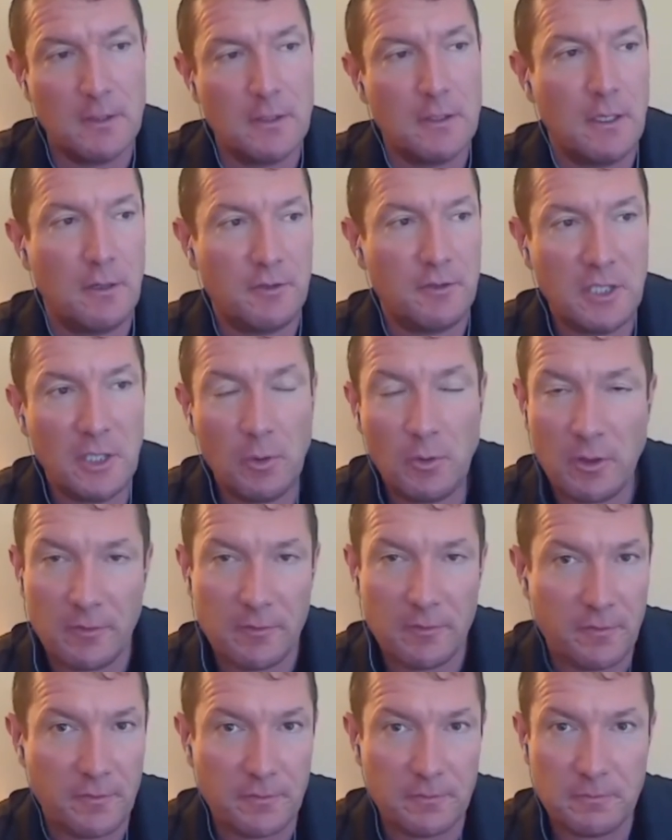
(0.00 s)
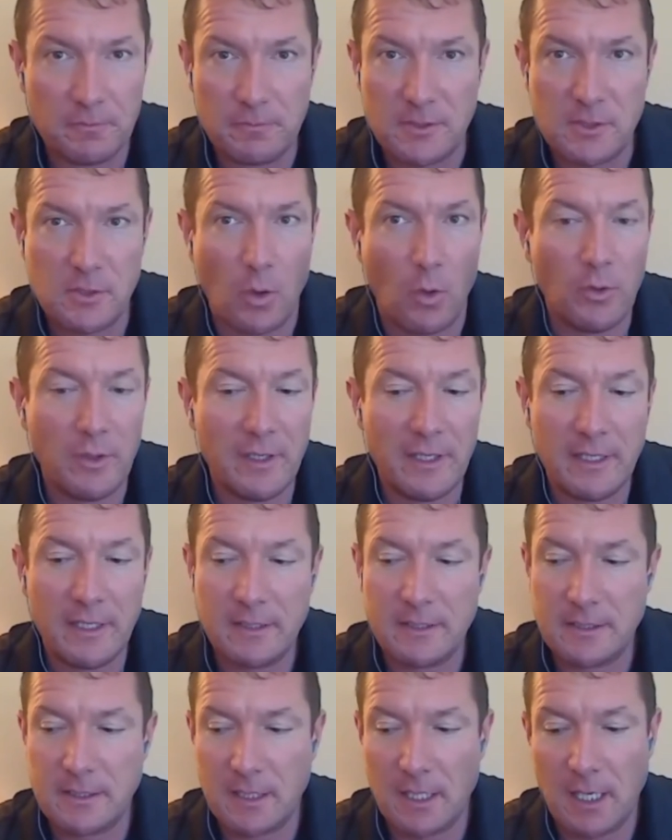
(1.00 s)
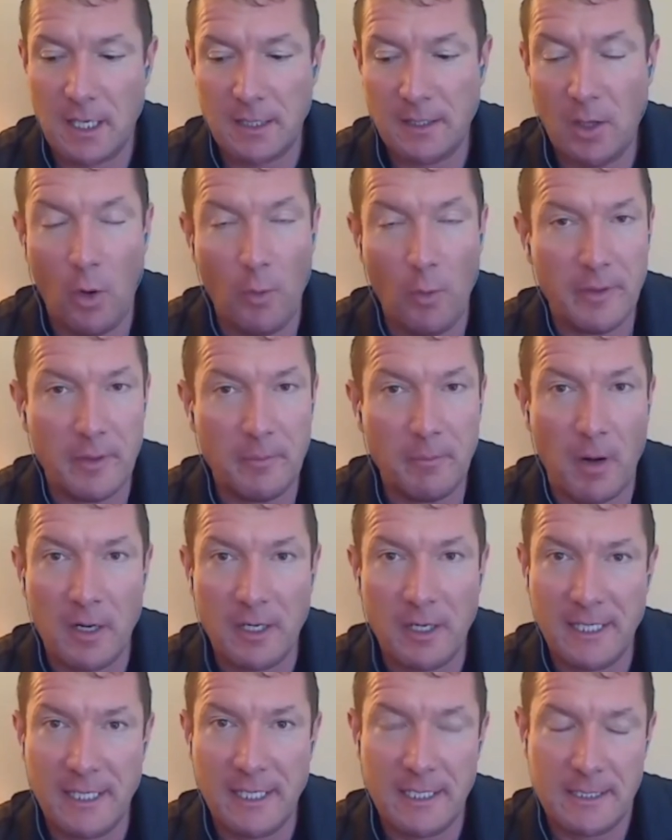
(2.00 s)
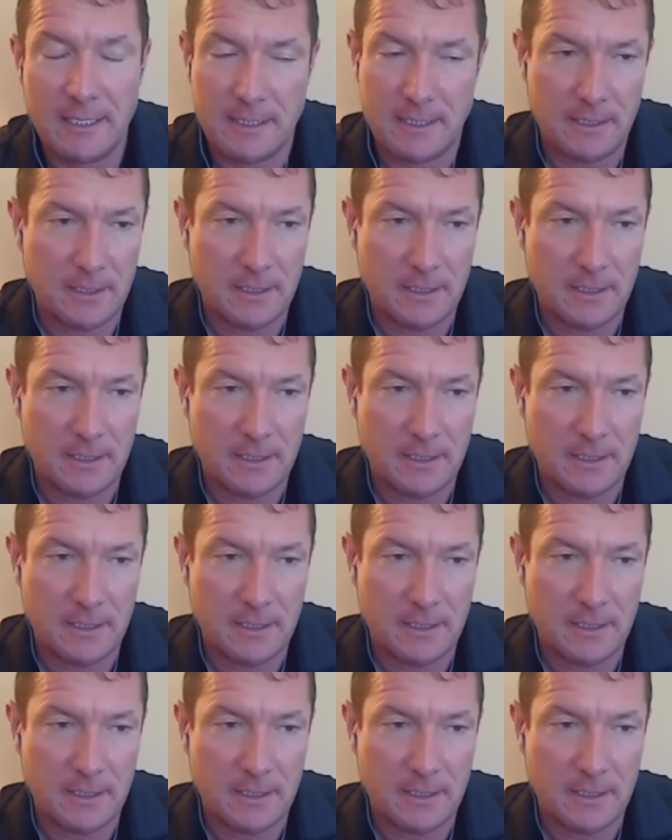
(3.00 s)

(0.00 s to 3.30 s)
If she would have sold it on the open market,